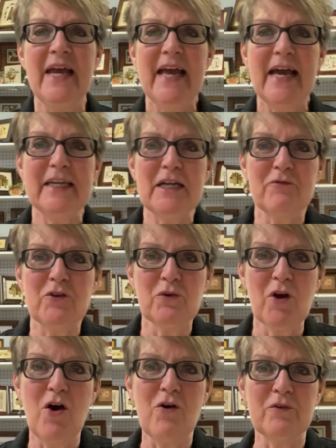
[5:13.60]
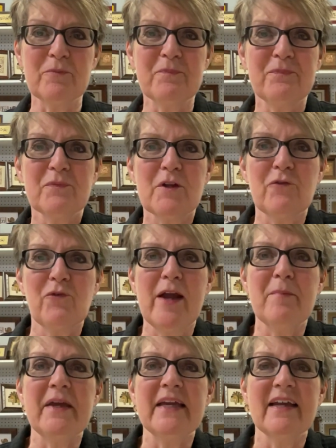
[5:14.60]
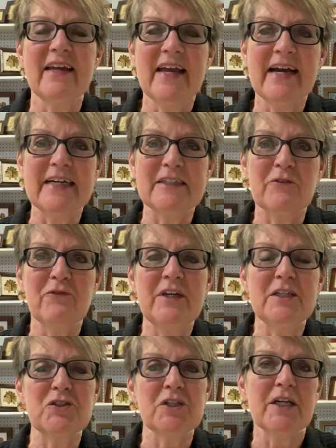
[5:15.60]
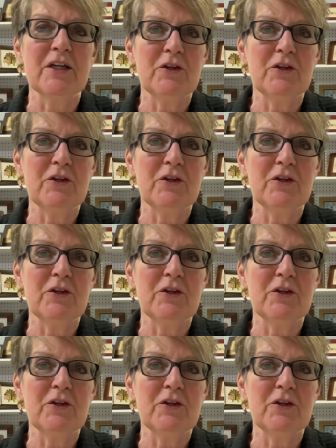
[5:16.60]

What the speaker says: any of your own framing and finishing,